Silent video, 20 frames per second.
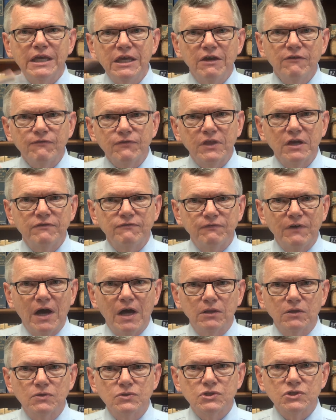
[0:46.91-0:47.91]
if they
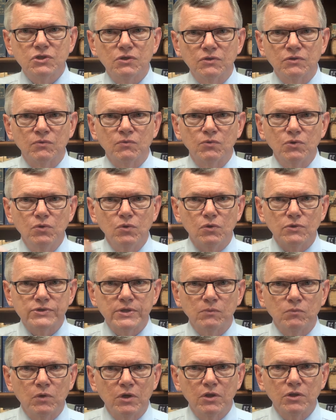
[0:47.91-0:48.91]
followed certain rules.
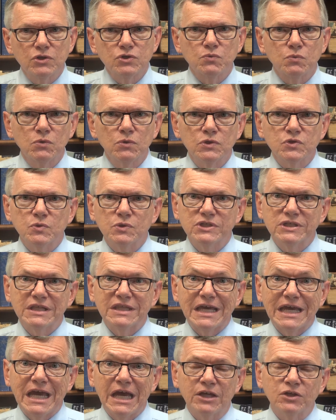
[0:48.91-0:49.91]
And one of those rules was
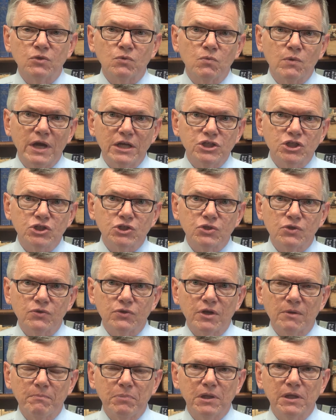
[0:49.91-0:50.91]
that they had to register
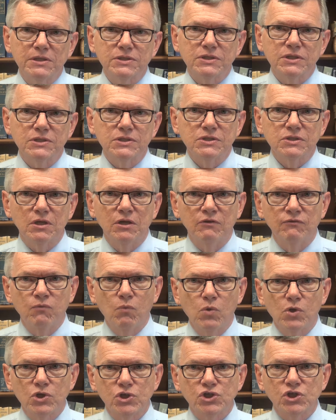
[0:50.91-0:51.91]
their places of
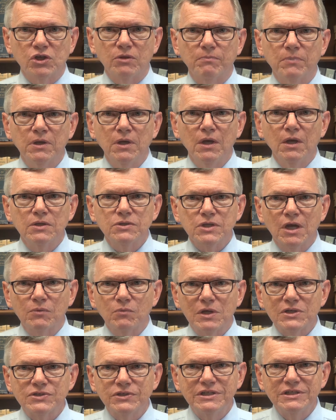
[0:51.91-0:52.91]
worship. John
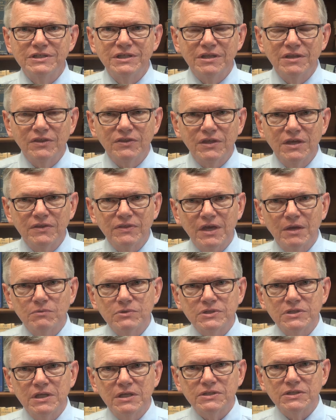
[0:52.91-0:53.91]
Wesley didn't think that
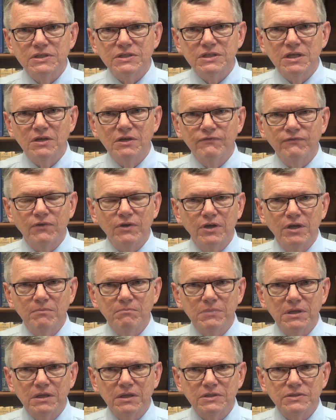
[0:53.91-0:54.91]
was necessary for
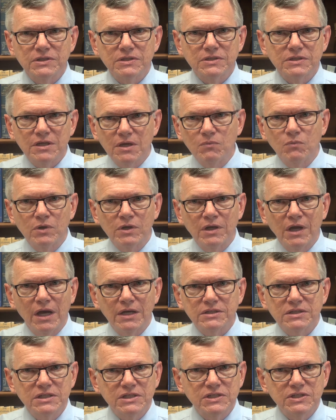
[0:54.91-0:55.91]
him because he said, we're
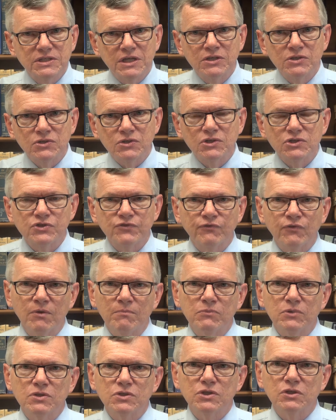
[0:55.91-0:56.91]
not dissenters
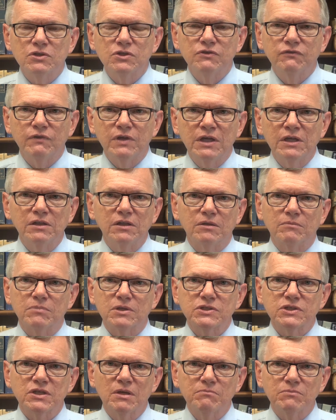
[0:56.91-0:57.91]
from the Church of England.
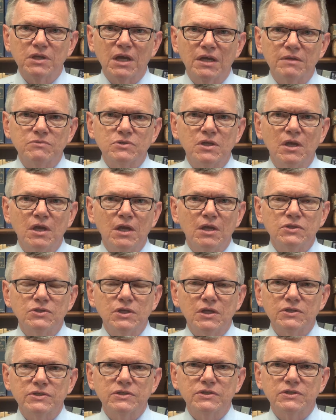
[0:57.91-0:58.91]
But sometimes
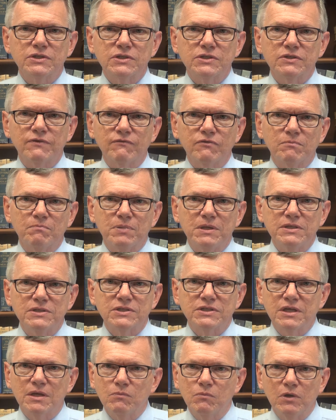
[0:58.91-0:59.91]
justices of the peace
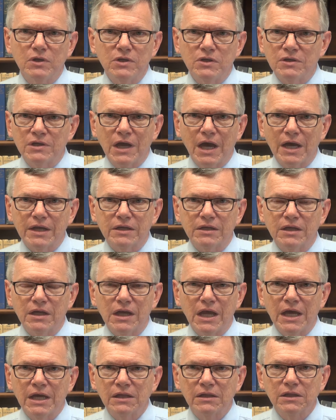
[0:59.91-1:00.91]
said, well, you're not in
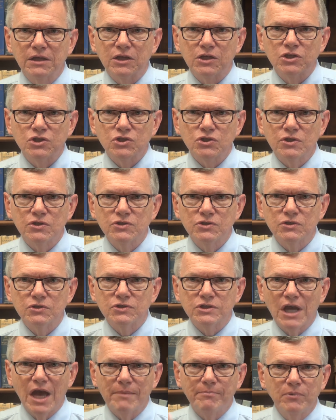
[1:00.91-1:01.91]
an Anglican church or
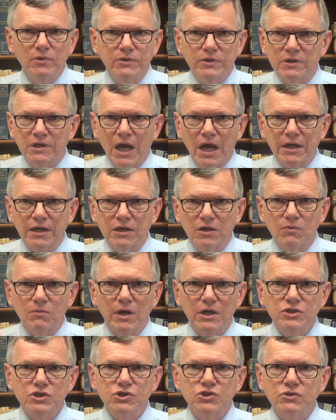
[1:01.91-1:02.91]
chapel, you're not in a
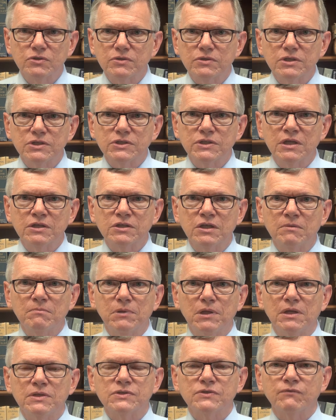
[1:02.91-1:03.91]
registered dissenting
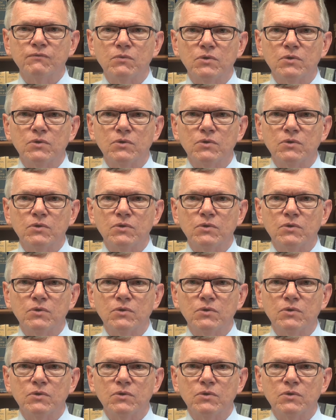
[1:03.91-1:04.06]
place